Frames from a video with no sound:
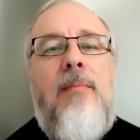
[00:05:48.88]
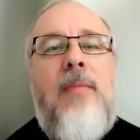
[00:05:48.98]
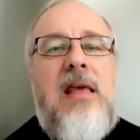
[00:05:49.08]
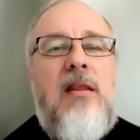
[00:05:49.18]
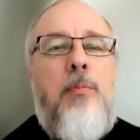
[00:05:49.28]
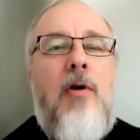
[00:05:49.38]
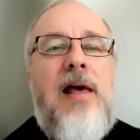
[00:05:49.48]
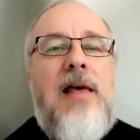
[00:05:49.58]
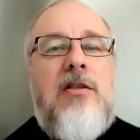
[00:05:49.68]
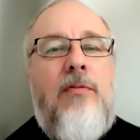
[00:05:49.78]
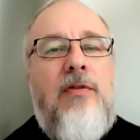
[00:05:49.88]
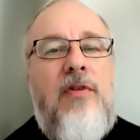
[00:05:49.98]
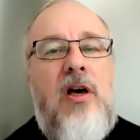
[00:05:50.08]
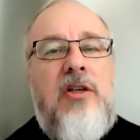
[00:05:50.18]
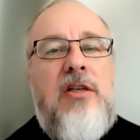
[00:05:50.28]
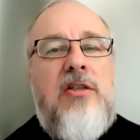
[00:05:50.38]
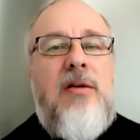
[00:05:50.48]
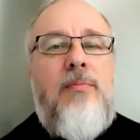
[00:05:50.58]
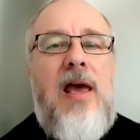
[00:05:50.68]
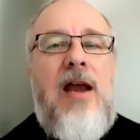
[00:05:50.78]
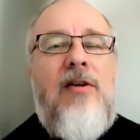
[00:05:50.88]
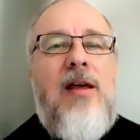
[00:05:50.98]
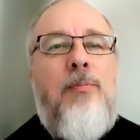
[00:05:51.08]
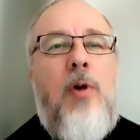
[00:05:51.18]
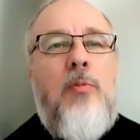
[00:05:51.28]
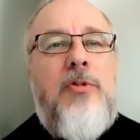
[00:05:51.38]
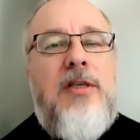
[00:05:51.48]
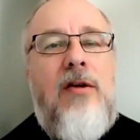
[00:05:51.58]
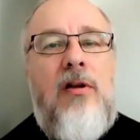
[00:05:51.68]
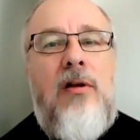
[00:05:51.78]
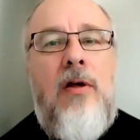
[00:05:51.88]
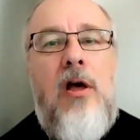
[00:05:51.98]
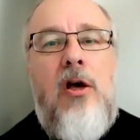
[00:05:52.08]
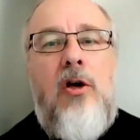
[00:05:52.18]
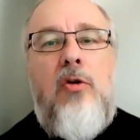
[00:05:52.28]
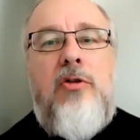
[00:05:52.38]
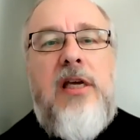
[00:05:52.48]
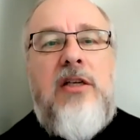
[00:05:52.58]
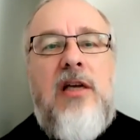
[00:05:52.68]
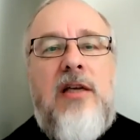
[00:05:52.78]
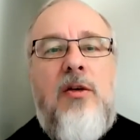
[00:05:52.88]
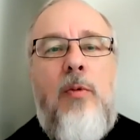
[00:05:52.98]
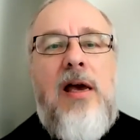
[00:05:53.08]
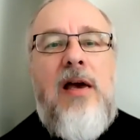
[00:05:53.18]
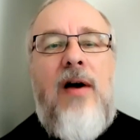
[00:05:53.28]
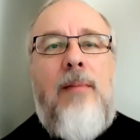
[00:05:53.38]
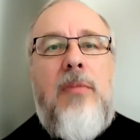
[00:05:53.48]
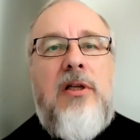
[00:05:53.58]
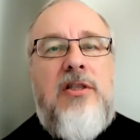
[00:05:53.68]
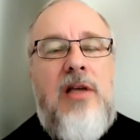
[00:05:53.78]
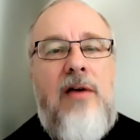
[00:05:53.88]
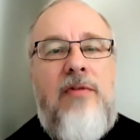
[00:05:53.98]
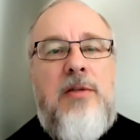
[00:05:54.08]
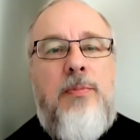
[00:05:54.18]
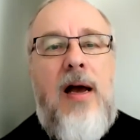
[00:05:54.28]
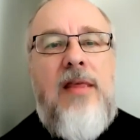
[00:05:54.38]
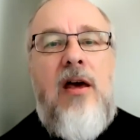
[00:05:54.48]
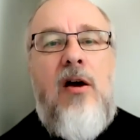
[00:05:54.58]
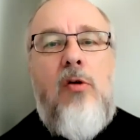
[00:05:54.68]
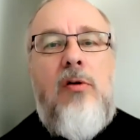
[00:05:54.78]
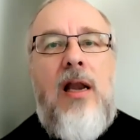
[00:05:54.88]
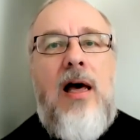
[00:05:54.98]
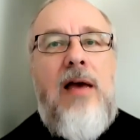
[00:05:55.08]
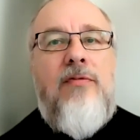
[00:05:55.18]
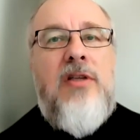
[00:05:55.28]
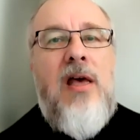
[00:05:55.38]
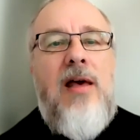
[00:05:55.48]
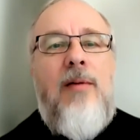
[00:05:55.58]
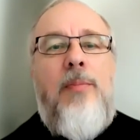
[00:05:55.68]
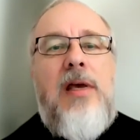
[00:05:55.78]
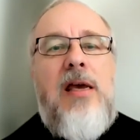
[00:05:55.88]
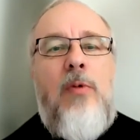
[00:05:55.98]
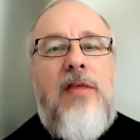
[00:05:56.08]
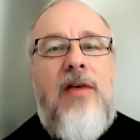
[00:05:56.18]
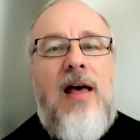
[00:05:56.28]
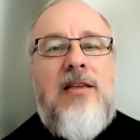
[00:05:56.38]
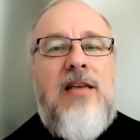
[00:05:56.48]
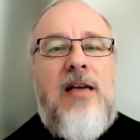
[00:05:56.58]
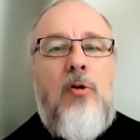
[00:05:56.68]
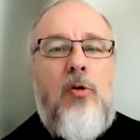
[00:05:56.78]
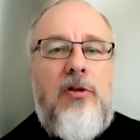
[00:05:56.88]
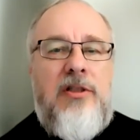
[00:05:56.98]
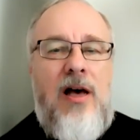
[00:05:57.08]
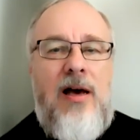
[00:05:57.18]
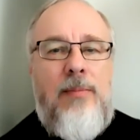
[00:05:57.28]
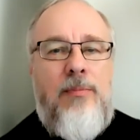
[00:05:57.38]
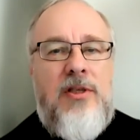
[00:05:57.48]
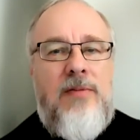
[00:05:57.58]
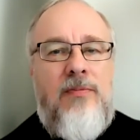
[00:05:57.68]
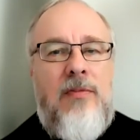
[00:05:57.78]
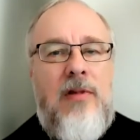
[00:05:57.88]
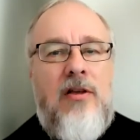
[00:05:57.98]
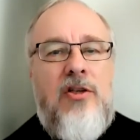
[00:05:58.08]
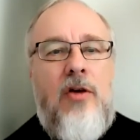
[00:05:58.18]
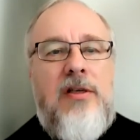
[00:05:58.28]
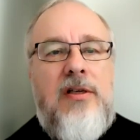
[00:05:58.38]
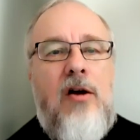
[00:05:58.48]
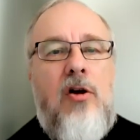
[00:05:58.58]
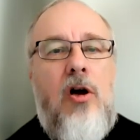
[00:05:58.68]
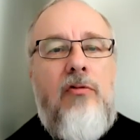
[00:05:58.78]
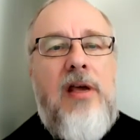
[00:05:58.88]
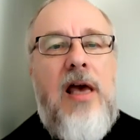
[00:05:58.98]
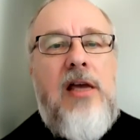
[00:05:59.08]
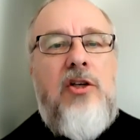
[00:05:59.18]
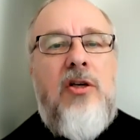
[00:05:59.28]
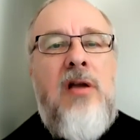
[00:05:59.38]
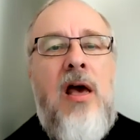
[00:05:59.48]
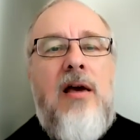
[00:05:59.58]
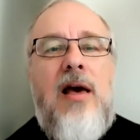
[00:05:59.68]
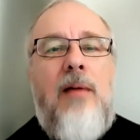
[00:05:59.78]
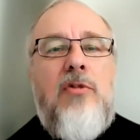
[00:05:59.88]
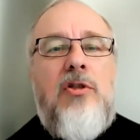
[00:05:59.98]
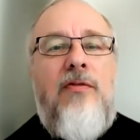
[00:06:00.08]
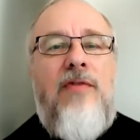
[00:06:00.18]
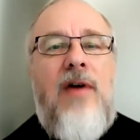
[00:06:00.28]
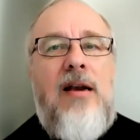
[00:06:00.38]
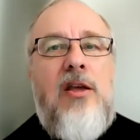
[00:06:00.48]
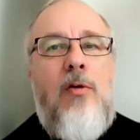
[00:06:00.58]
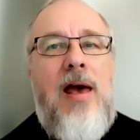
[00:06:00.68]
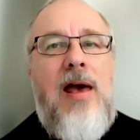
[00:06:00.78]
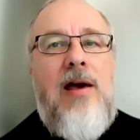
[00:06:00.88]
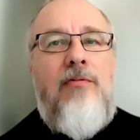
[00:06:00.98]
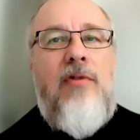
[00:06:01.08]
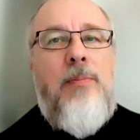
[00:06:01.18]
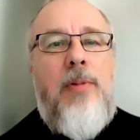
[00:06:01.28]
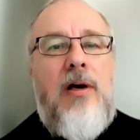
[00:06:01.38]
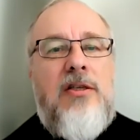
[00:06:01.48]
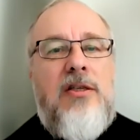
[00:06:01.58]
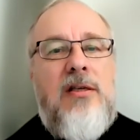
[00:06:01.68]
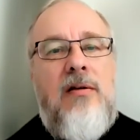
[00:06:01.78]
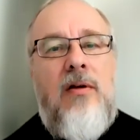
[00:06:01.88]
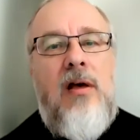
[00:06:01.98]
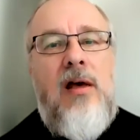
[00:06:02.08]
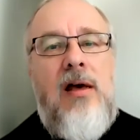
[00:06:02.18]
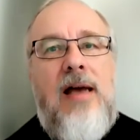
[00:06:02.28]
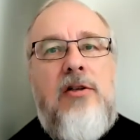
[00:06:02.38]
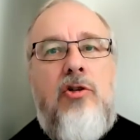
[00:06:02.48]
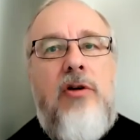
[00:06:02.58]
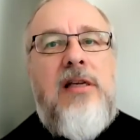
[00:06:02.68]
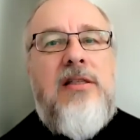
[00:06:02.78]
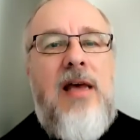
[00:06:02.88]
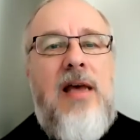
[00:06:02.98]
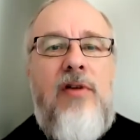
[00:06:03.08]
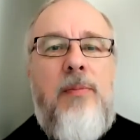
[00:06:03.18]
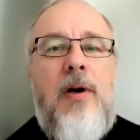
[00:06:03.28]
May the prayers of the Virgin St. Mary and Pope Cyril, who teach us the way of humble service by their own lives, be with us at all times, so that our congregation comes to value every person and treats every